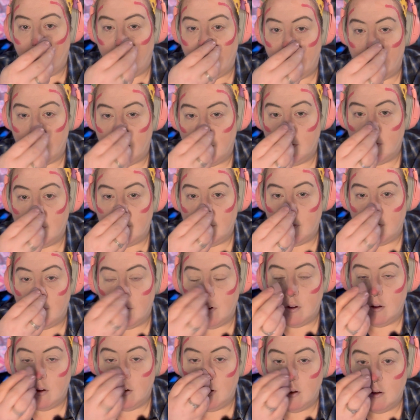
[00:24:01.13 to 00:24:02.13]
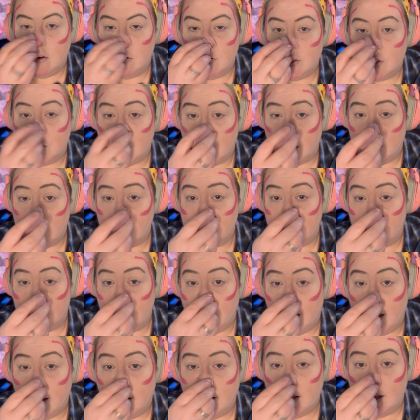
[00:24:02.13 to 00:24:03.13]
have tried to do
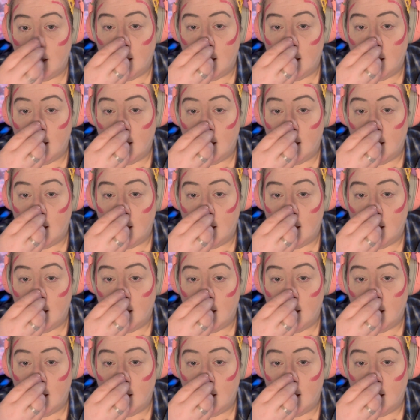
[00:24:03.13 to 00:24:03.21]
that,